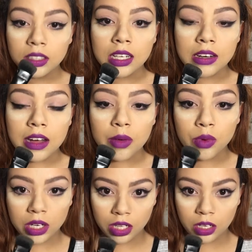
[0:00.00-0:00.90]
Now, I
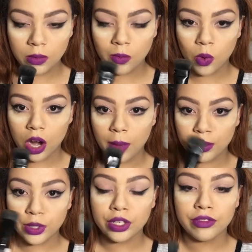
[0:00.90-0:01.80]
want a little bit more
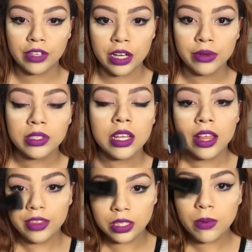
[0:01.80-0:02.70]
upturned of a nose.
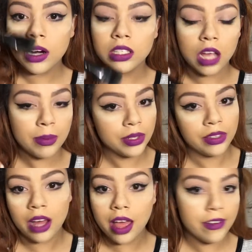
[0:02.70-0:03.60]
This part is
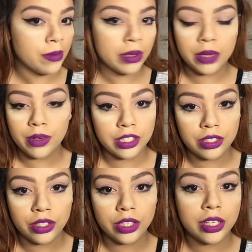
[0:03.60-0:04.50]
optional. Not everybody wants
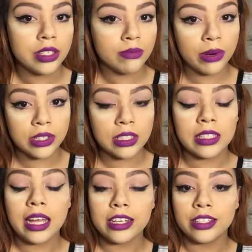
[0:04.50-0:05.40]
to do their nose.
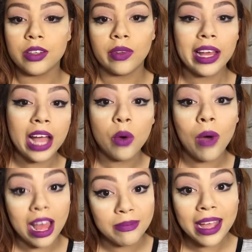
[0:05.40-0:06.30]
Personally, I just don't like how
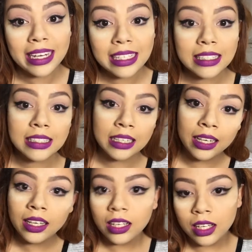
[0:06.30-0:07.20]
wide mine is.
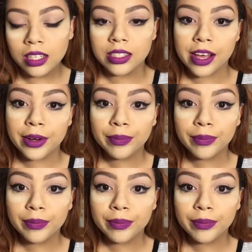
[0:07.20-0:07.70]
So,